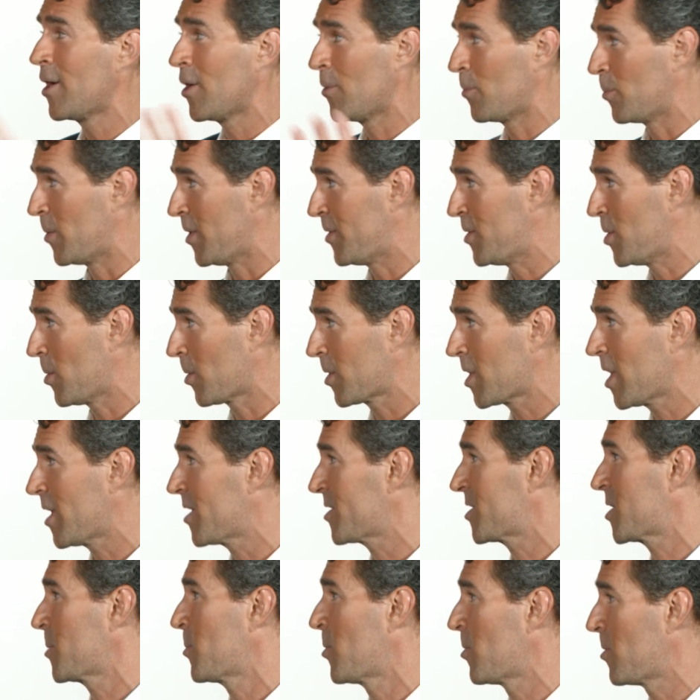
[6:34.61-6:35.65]
with your
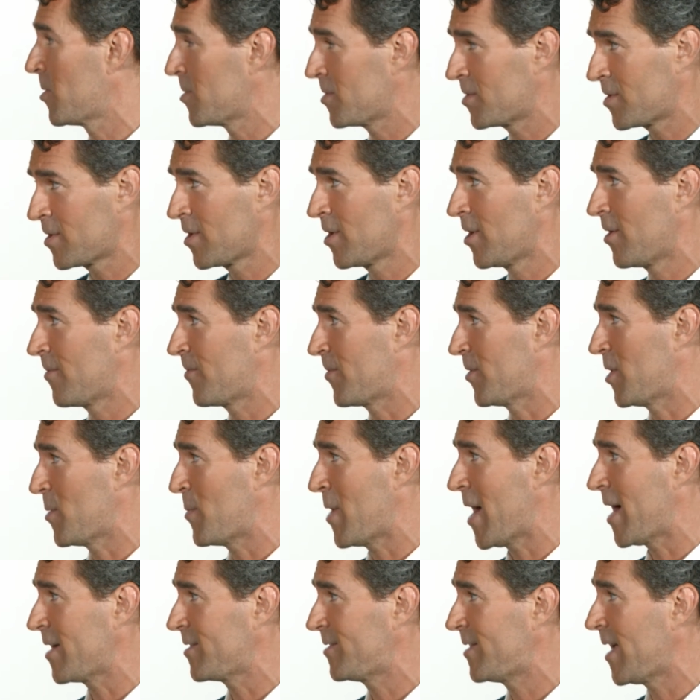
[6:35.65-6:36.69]
customers for the
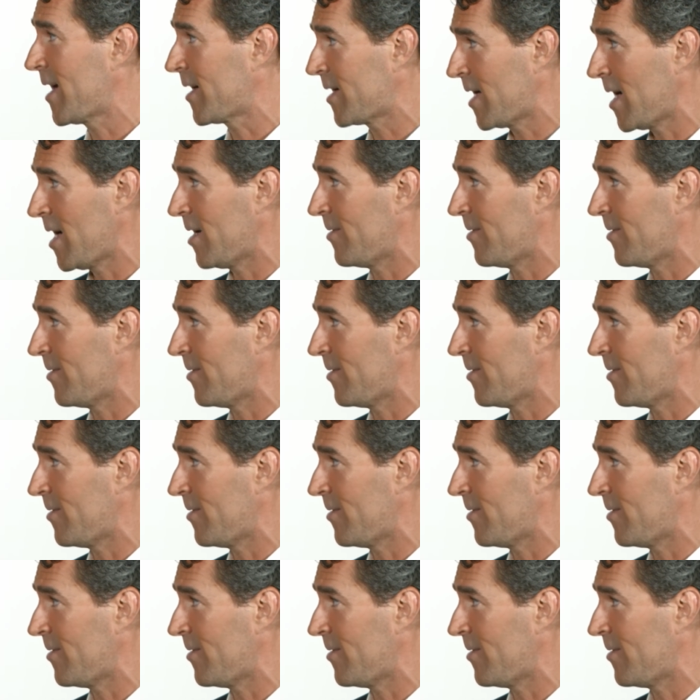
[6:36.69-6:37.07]
past decade.